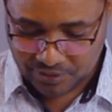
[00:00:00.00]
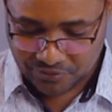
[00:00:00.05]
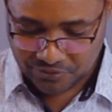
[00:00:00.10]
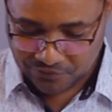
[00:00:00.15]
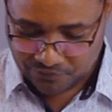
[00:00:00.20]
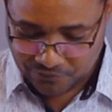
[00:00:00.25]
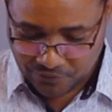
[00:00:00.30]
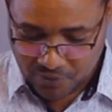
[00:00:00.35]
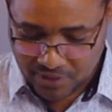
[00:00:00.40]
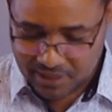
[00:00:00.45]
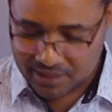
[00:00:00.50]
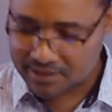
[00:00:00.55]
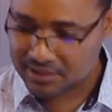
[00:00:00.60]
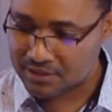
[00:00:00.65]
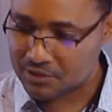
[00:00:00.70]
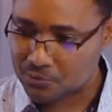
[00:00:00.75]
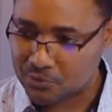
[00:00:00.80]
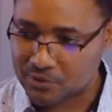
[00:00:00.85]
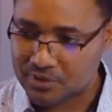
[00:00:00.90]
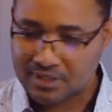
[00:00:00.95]
now the focus
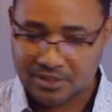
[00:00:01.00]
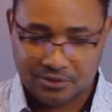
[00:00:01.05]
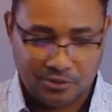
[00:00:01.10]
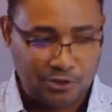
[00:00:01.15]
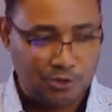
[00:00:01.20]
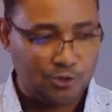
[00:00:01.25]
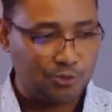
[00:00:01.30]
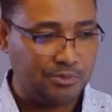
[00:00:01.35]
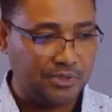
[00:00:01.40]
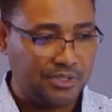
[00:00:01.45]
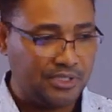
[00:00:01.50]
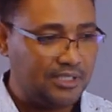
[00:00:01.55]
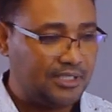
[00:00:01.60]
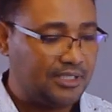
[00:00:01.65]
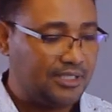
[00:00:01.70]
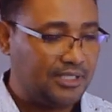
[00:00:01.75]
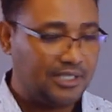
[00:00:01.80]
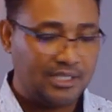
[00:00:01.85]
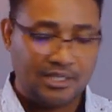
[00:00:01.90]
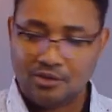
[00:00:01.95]
is mostly going to be
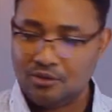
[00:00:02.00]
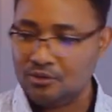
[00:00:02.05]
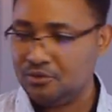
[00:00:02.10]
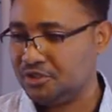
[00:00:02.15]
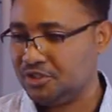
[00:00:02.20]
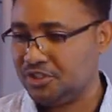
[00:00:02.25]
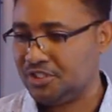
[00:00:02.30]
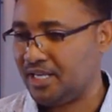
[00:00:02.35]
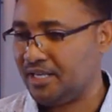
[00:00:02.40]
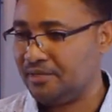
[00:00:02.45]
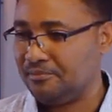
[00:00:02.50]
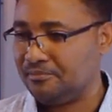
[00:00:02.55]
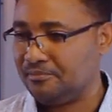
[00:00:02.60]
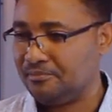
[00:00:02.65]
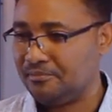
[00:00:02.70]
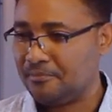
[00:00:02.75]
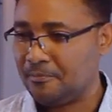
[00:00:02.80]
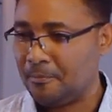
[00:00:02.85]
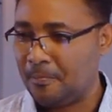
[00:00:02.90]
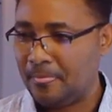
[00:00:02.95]
on Shem.
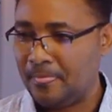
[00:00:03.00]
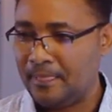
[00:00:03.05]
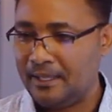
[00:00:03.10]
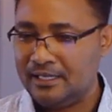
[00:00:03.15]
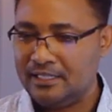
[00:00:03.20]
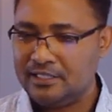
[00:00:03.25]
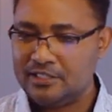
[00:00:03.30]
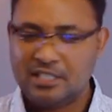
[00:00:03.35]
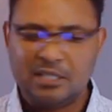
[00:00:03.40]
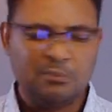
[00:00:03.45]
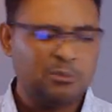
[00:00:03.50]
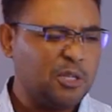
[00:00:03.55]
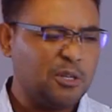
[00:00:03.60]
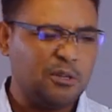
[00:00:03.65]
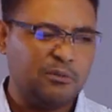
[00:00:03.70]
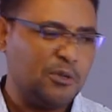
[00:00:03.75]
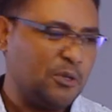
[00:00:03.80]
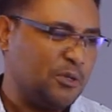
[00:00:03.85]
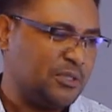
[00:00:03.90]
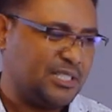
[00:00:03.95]
Shem
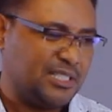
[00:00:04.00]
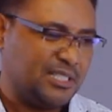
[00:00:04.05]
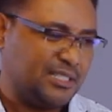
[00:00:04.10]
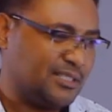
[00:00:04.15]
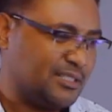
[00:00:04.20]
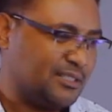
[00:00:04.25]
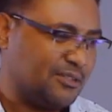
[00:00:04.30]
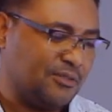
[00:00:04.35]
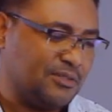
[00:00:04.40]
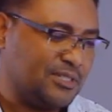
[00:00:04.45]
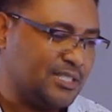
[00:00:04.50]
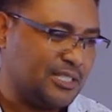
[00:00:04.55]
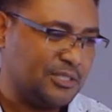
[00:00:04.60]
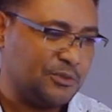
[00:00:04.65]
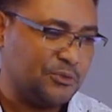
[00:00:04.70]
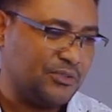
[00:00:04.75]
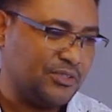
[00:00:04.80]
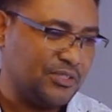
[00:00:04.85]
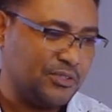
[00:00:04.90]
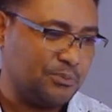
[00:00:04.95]
sort of lost his
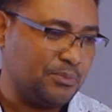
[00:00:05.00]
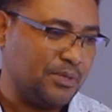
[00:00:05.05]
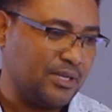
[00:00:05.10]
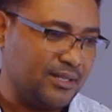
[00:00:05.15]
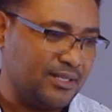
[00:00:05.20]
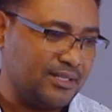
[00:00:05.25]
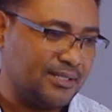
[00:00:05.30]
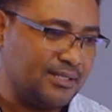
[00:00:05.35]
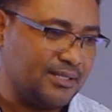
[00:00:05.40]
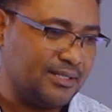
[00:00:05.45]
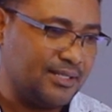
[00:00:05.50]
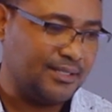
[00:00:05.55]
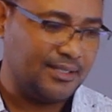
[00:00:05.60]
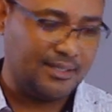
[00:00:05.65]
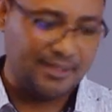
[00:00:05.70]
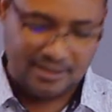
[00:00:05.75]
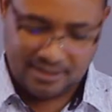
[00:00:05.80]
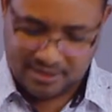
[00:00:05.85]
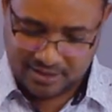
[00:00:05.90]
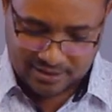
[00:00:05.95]
contact with his brothers
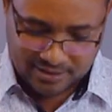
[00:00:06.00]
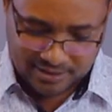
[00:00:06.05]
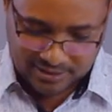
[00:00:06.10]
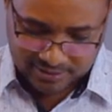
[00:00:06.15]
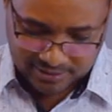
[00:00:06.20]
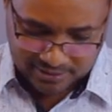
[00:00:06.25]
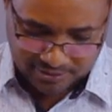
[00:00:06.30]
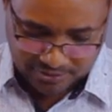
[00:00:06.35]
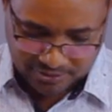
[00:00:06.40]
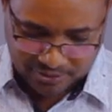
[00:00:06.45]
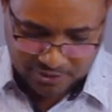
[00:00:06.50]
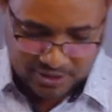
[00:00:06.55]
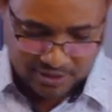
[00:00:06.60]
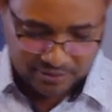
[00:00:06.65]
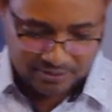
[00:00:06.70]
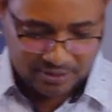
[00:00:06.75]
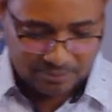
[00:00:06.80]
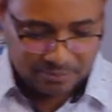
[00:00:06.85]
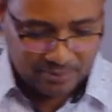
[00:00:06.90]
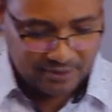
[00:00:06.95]
and he couldn't
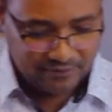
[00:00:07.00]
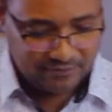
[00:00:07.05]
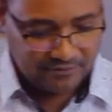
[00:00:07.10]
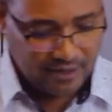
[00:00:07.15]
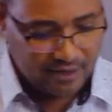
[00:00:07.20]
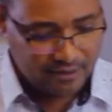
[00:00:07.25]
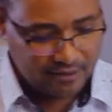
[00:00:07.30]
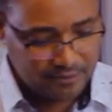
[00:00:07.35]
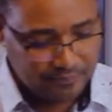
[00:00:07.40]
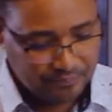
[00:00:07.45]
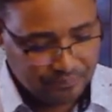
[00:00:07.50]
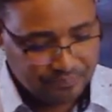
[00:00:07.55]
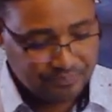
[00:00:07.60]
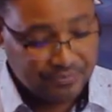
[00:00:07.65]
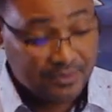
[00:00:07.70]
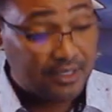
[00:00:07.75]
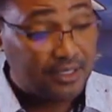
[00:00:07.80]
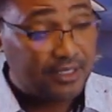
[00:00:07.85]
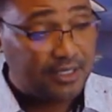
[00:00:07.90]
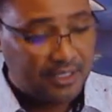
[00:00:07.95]
track them any further.
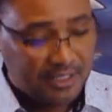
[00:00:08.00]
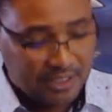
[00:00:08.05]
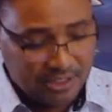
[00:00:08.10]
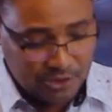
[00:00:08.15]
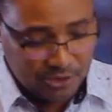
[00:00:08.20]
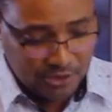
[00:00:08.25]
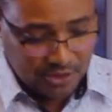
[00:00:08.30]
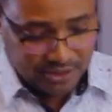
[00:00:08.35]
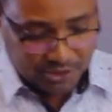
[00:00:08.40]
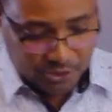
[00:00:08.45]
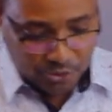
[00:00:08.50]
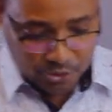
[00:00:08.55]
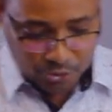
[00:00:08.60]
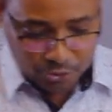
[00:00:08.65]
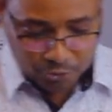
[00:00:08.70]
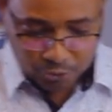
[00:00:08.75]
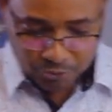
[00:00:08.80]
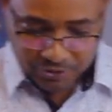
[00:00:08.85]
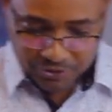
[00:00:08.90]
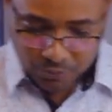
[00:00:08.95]
So let's go
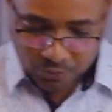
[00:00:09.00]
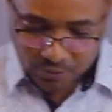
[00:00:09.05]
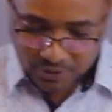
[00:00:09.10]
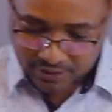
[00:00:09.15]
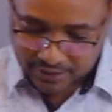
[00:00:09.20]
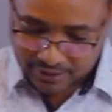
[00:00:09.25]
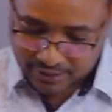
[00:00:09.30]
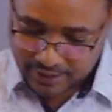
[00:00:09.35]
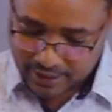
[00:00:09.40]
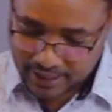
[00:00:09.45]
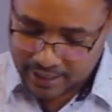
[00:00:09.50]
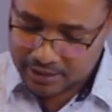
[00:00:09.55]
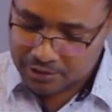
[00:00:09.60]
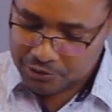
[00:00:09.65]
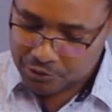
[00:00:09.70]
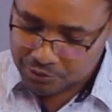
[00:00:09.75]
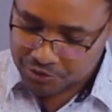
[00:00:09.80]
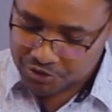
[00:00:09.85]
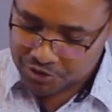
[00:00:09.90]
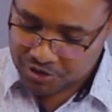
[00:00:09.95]
to 21.
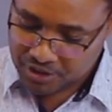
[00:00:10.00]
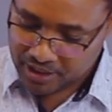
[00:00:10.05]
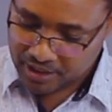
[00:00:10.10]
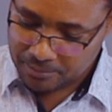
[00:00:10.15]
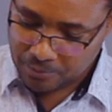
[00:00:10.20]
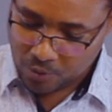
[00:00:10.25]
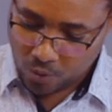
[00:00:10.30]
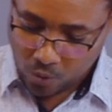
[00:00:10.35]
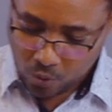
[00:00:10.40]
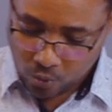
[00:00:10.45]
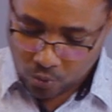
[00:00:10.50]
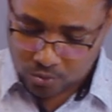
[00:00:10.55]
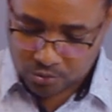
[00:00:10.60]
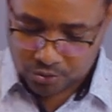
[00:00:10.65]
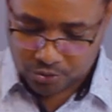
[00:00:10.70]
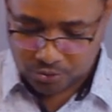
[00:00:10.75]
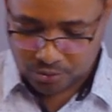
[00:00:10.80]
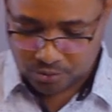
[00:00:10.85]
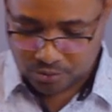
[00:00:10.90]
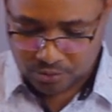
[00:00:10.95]
Unto Shem
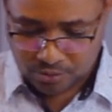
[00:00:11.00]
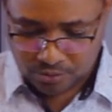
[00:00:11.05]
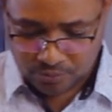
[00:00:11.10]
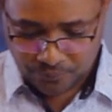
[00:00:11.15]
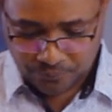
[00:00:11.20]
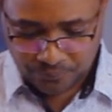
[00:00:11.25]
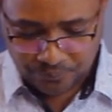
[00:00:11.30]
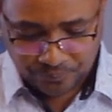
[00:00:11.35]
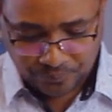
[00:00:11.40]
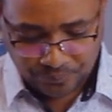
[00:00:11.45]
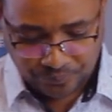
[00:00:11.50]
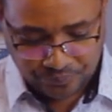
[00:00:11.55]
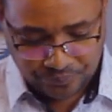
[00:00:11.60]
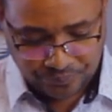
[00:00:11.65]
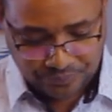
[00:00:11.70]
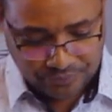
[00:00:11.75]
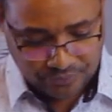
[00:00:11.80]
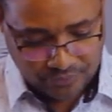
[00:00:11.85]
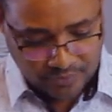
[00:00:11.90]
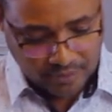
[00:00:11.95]
also
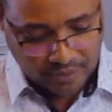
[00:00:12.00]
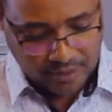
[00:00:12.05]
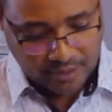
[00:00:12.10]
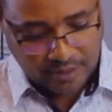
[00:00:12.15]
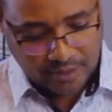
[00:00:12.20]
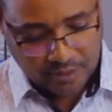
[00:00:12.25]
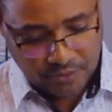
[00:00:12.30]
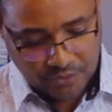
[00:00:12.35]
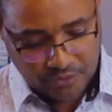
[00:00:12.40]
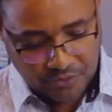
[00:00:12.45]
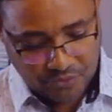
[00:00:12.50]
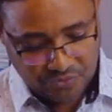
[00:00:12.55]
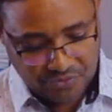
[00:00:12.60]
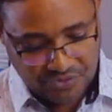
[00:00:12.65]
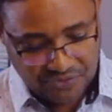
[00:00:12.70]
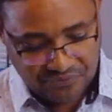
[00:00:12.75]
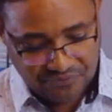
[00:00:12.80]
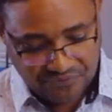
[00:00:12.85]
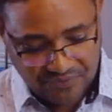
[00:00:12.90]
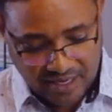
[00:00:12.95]

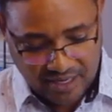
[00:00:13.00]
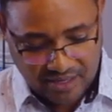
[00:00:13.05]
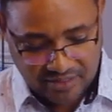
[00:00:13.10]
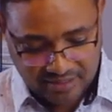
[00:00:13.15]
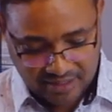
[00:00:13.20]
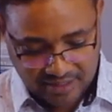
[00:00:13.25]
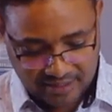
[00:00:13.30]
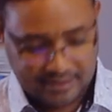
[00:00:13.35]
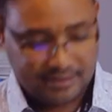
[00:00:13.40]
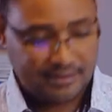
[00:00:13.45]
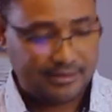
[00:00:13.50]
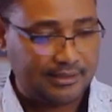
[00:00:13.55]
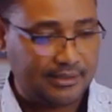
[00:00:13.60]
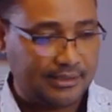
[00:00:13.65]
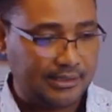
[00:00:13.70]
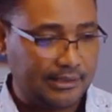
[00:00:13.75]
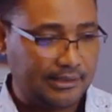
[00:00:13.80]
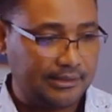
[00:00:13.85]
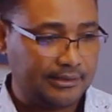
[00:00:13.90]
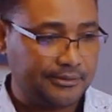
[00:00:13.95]
the father.
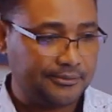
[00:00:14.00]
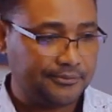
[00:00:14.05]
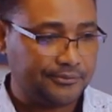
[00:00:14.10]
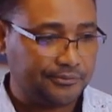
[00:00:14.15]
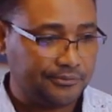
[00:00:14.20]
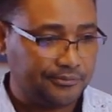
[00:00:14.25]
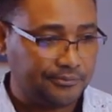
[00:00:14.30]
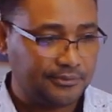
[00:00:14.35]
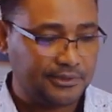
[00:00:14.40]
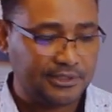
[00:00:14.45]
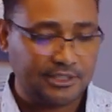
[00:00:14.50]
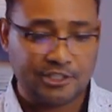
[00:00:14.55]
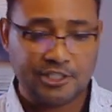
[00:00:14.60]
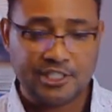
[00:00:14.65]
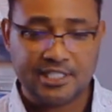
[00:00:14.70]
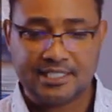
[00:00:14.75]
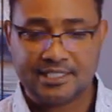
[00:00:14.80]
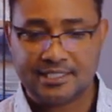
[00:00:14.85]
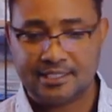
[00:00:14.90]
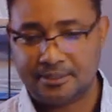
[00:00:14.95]

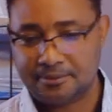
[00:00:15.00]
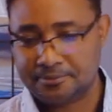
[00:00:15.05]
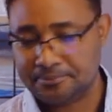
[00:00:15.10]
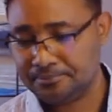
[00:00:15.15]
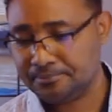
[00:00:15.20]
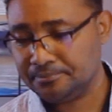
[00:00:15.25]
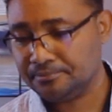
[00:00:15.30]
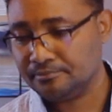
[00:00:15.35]
Interesting.